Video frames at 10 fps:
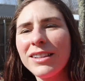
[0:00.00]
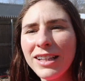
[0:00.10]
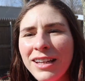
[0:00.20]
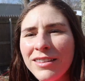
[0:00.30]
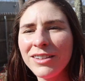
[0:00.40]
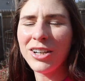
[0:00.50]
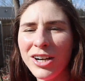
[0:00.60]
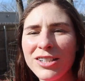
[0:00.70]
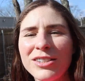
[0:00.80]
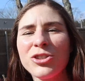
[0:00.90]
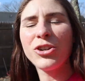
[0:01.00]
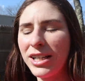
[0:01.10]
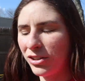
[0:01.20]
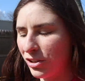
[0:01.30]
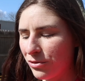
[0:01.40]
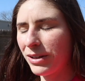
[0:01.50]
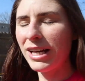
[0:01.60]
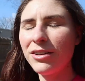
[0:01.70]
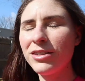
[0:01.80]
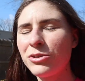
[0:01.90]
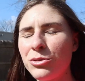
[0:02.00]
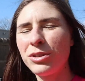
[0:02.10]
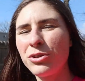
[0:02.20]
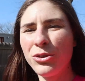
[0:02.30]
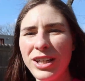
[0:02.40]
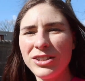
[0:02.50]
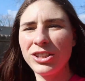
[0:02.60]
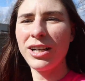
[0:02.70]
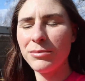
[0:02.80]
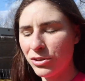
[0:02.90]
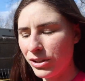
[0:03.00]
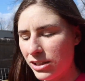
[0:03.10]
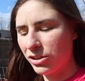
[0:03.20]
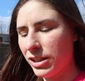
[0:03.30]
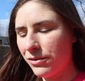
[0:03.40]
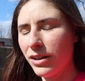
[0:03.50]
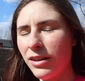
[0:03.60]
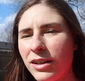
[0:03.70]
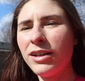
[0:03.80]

in the garden scratching around. They're doing a great job scratching everything